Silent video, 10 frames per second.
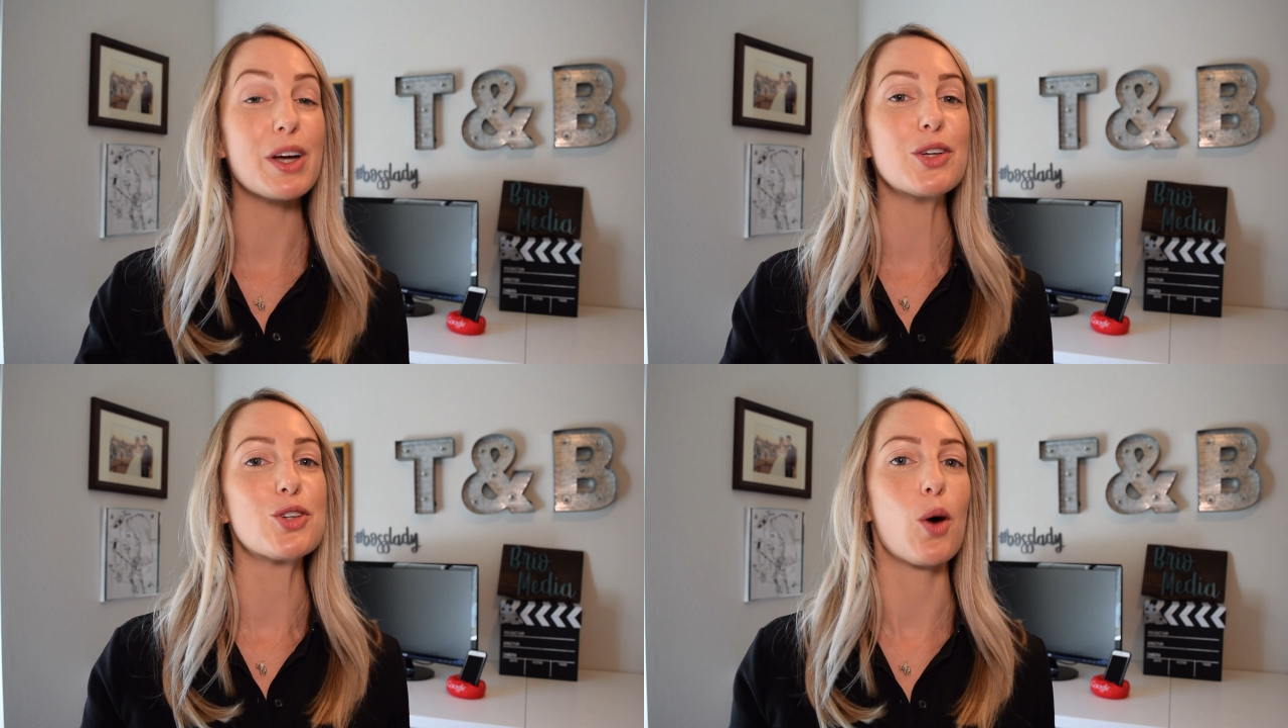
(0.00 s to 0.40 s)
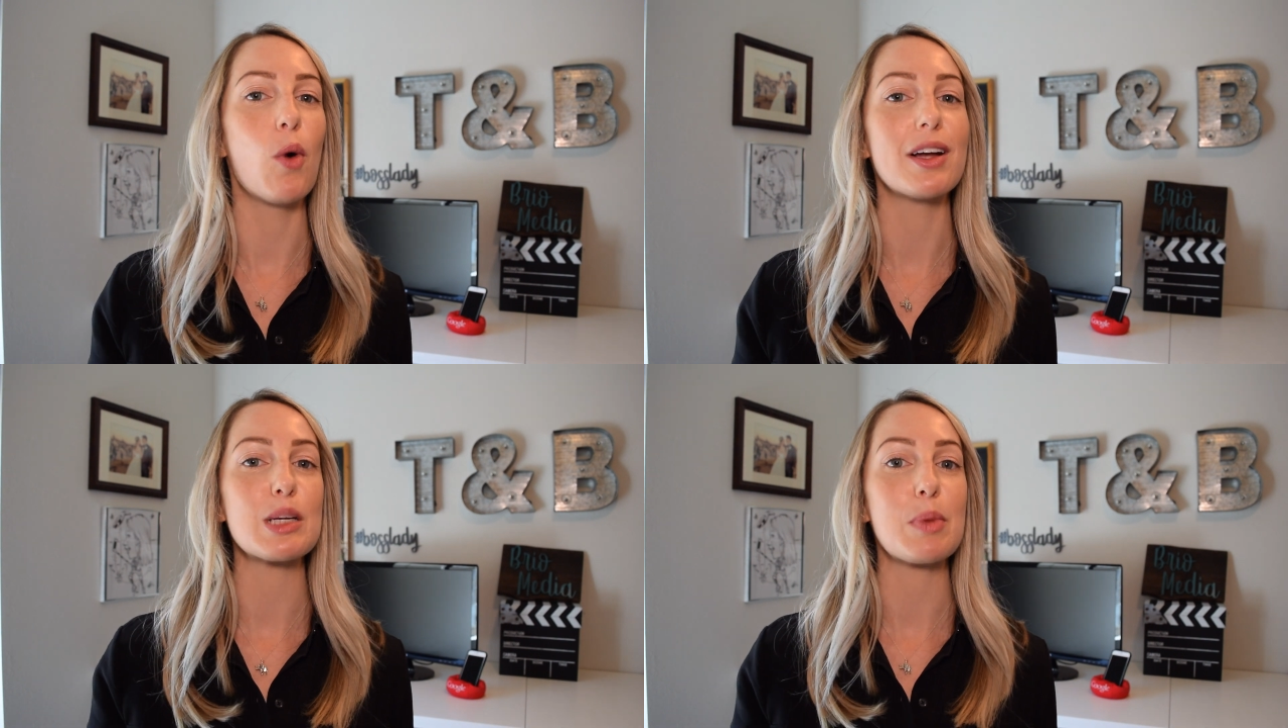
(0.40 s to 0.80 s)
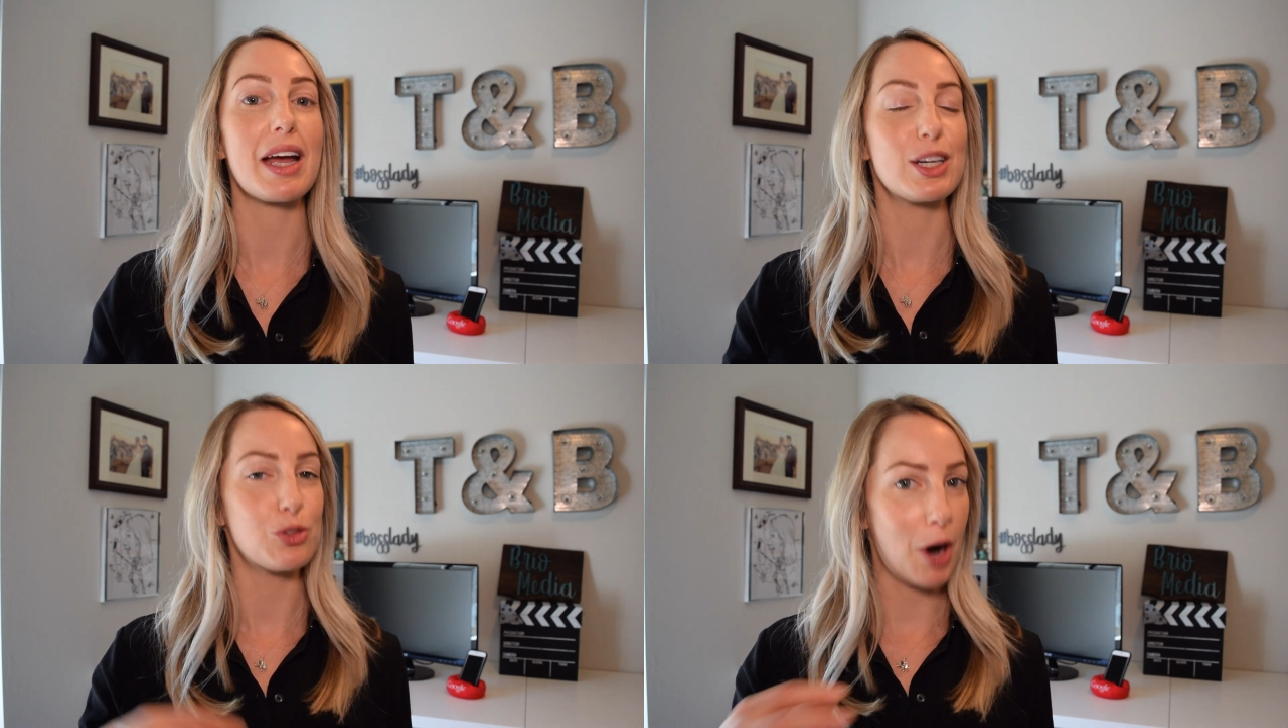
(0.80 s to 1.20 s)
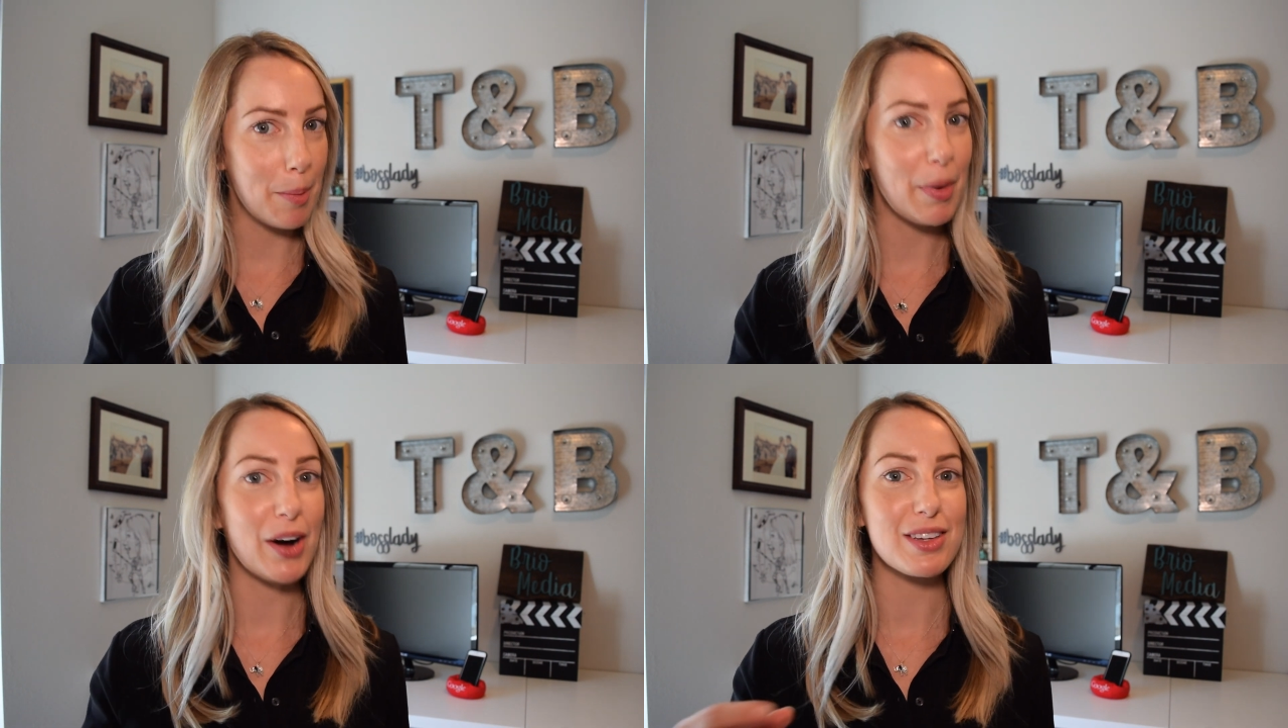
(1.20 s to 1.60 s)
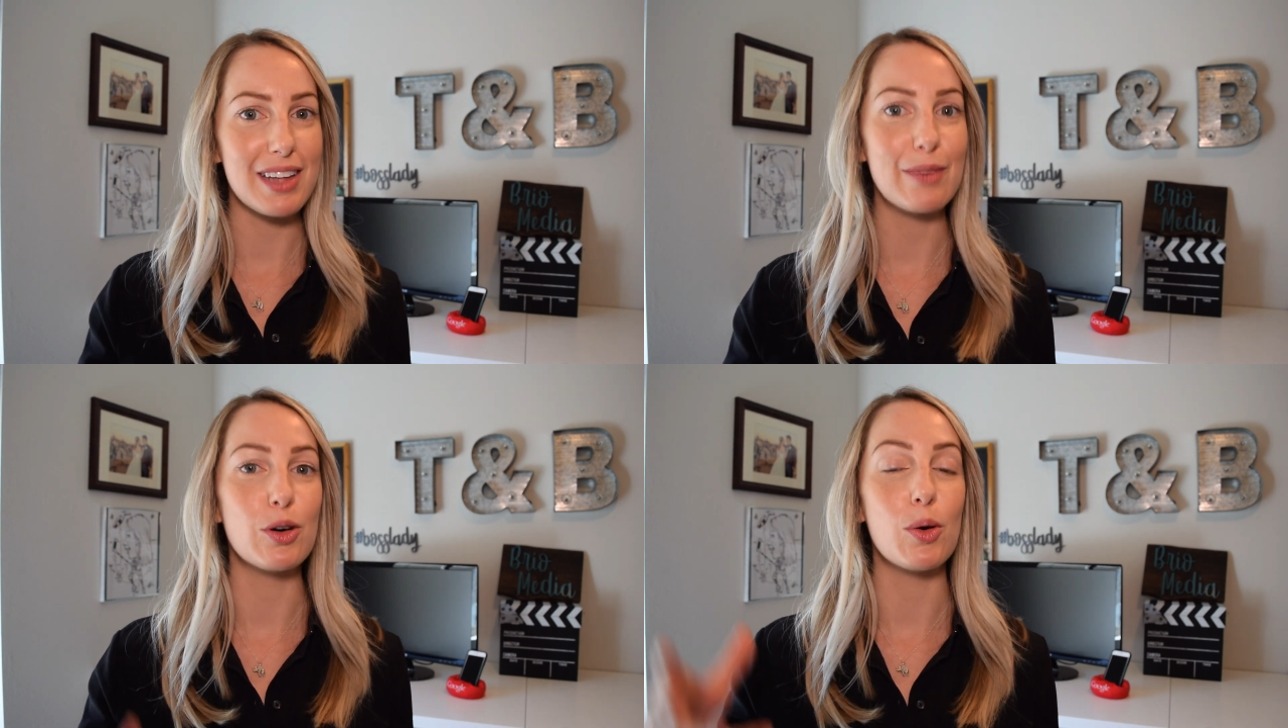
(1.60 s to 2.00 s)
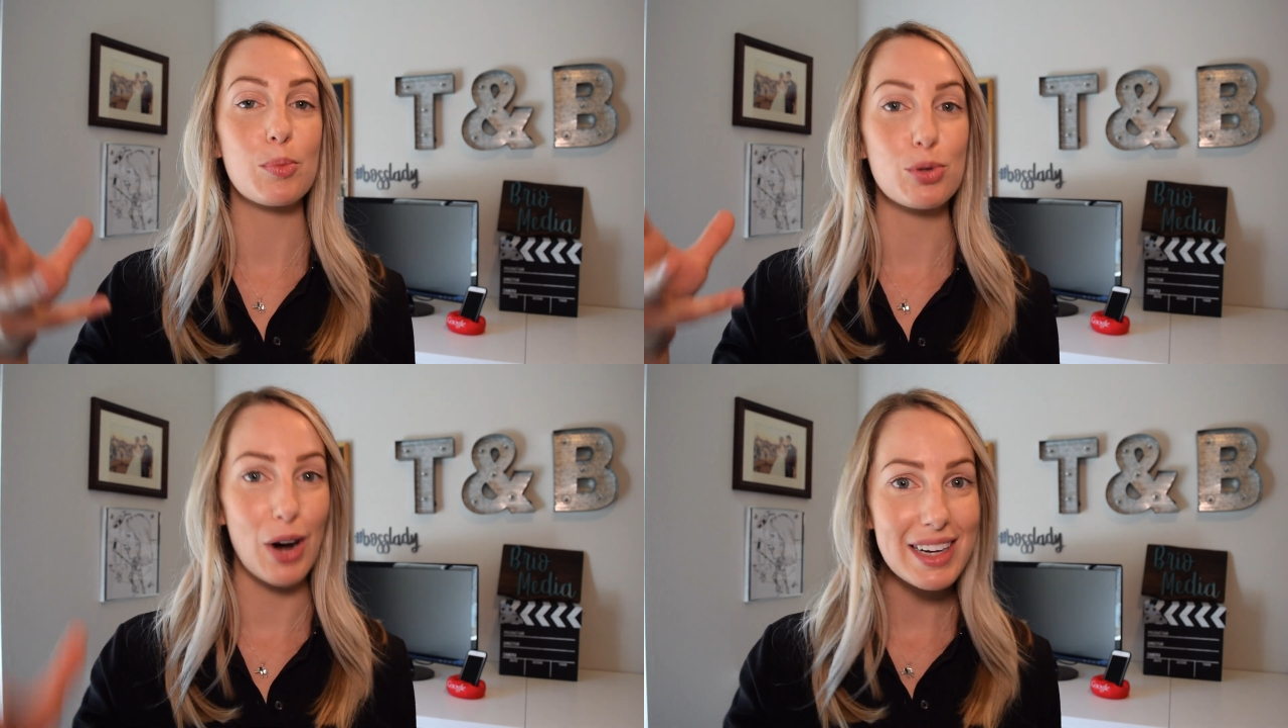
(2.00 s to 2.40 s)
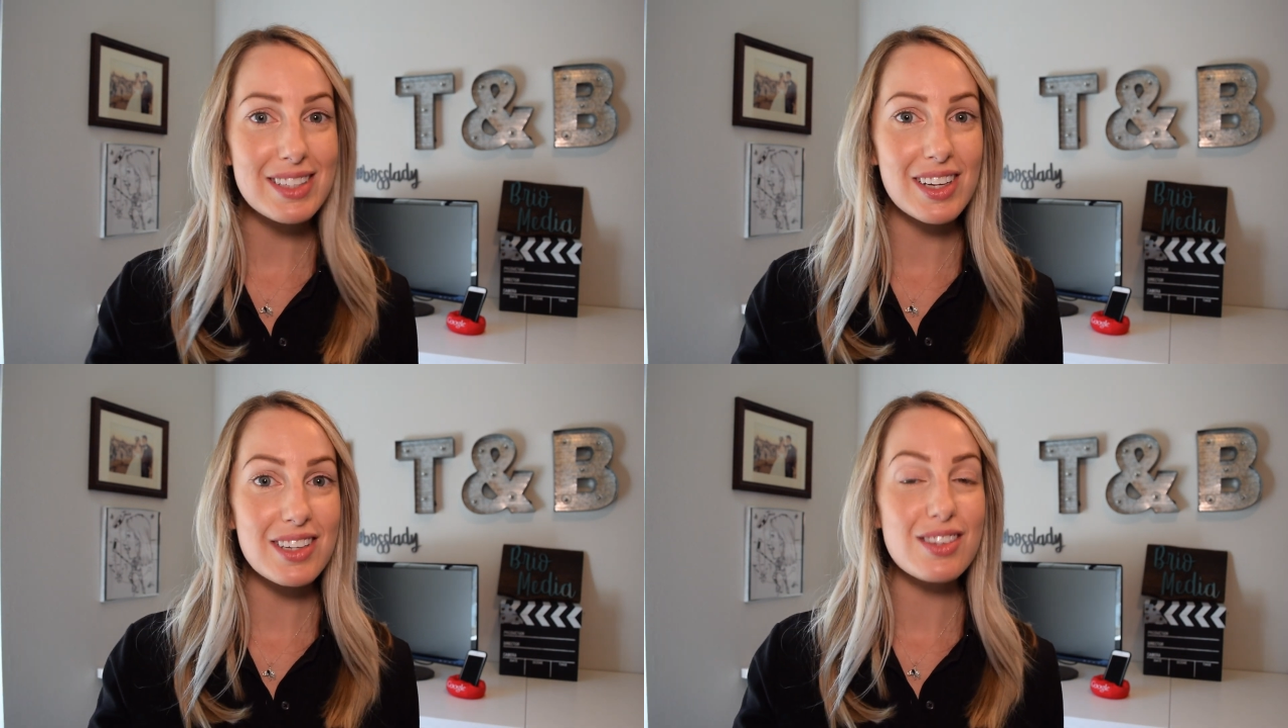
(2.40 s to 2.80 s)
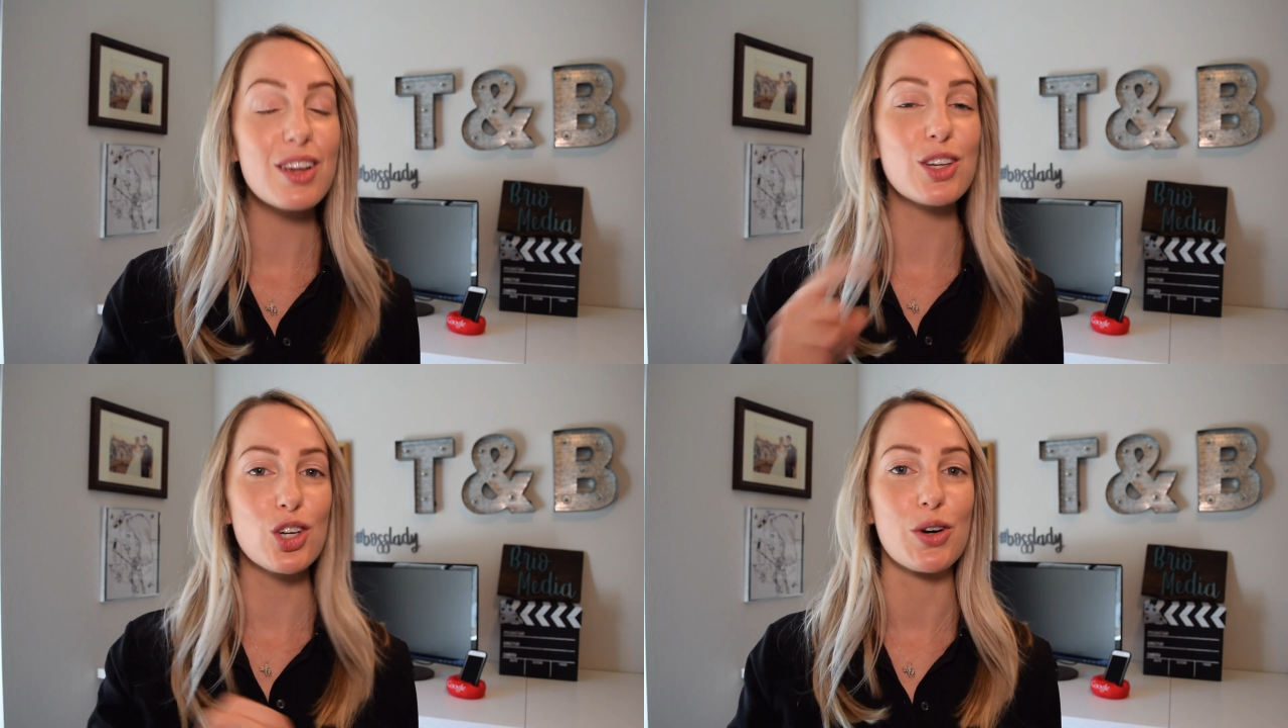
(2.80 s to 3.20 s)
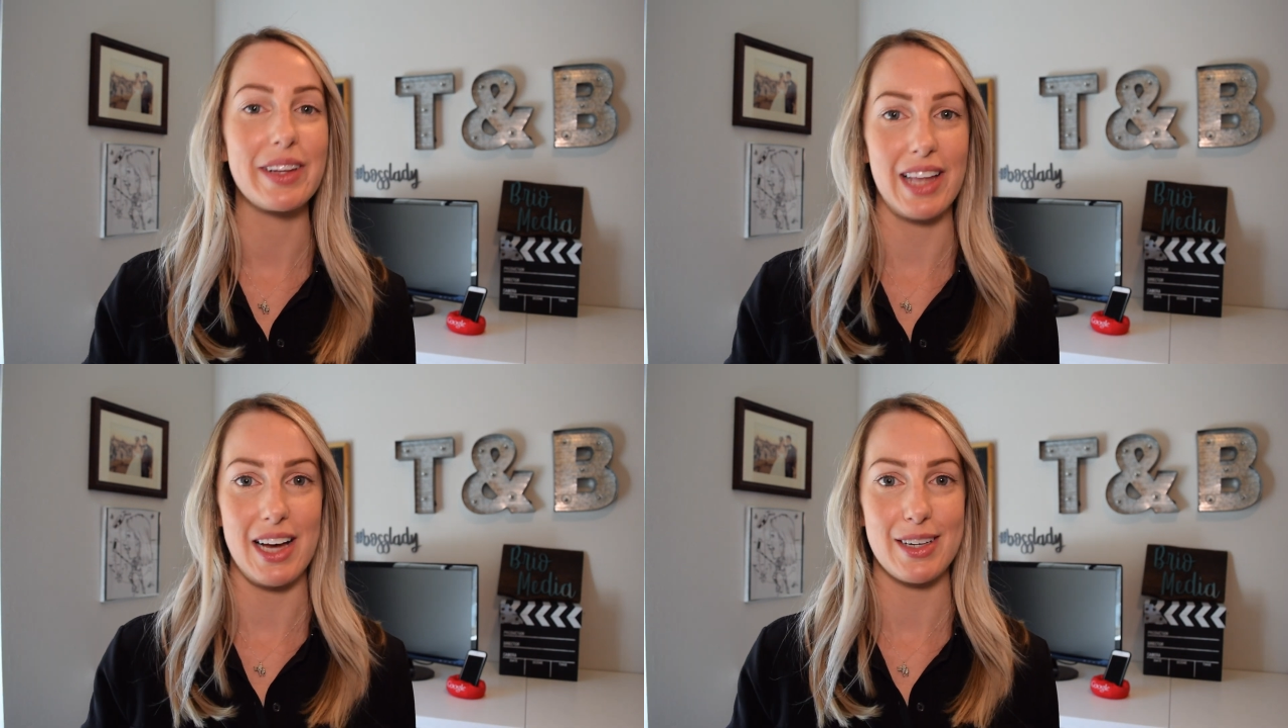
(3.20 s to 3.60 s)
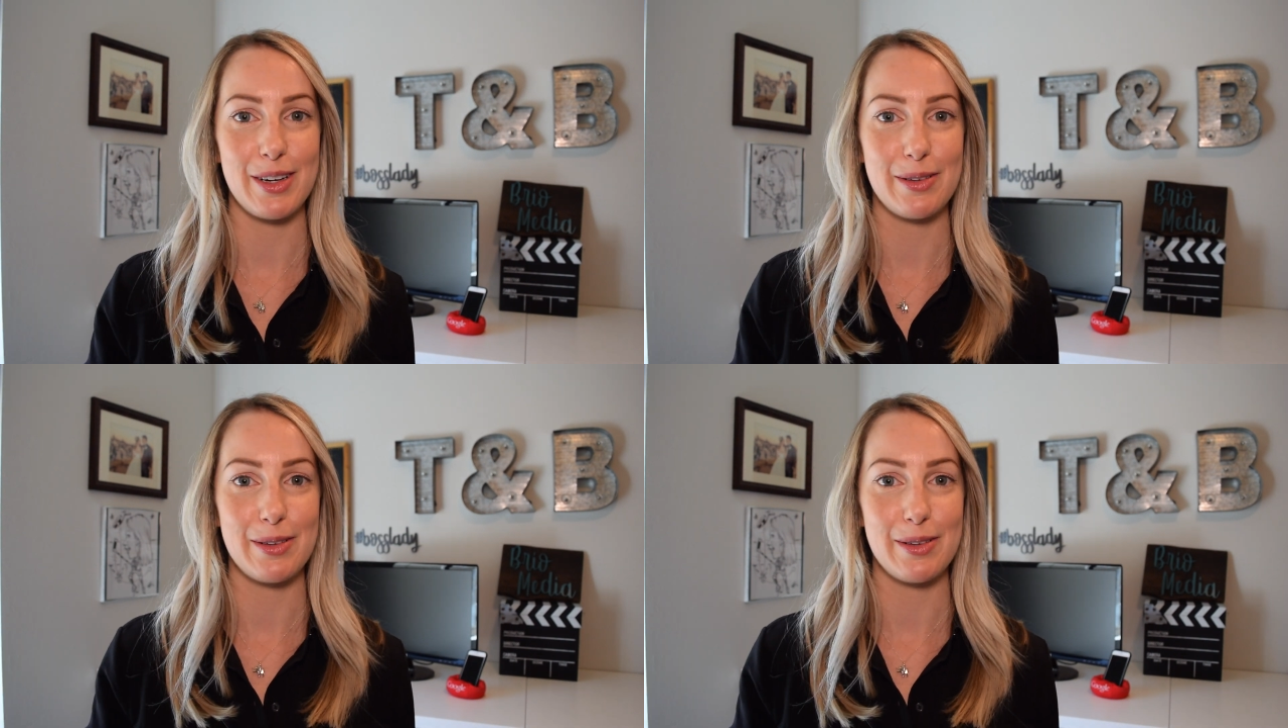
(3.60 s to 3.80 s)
but you don't want to pay Dropbox level prices, you're in luck.